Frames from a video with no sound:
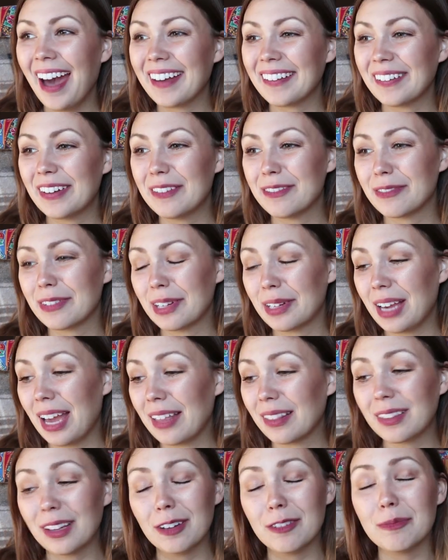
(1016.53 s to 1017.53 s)
I love it.
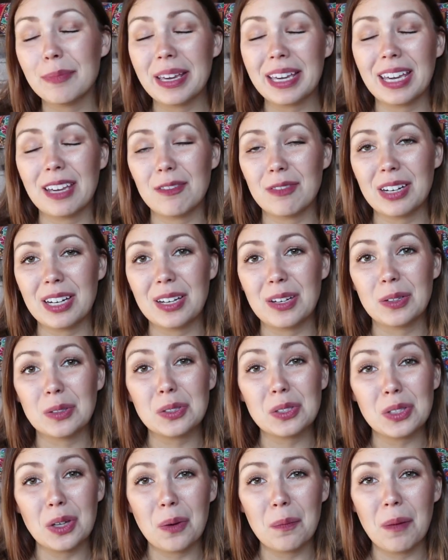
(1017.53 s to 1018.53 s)
I love making
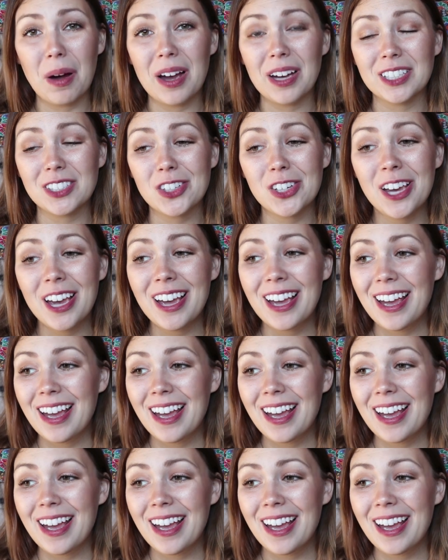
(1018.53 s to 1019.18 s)
videos so much